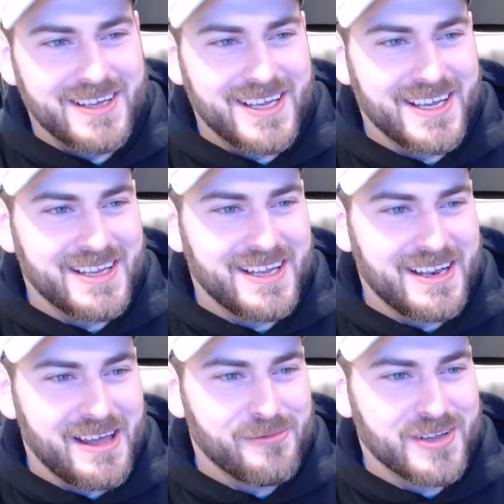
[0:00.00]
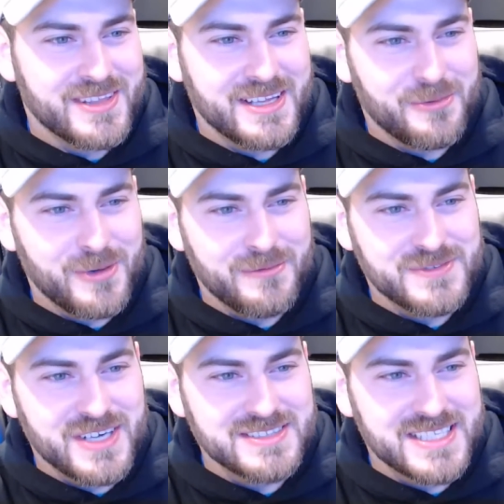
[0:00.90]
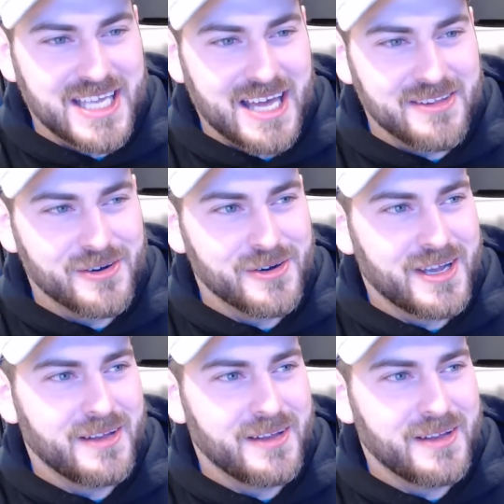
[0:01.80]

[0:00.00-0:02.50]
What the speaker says: and everything that we've done together.